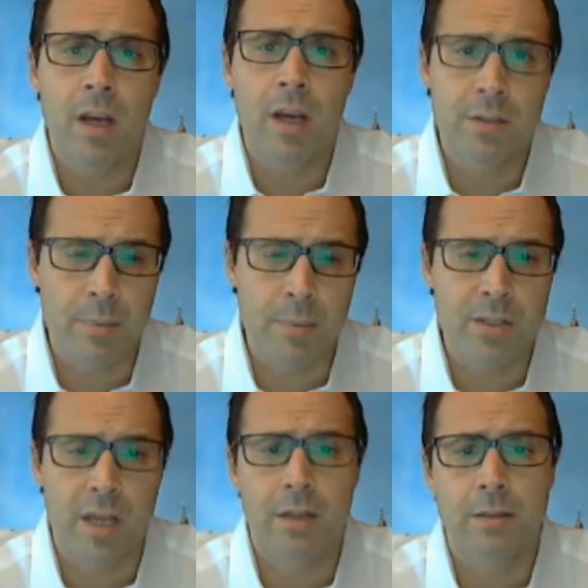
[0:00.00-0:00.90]
and to some
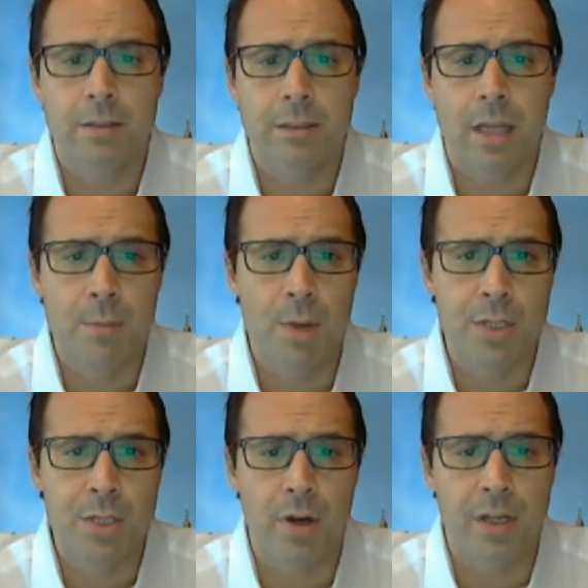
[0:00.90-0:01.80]
extent,
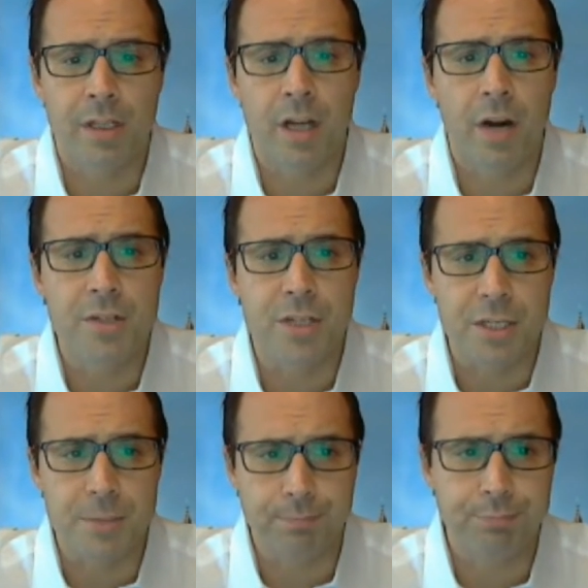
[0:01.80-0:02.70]
emerging market currencies.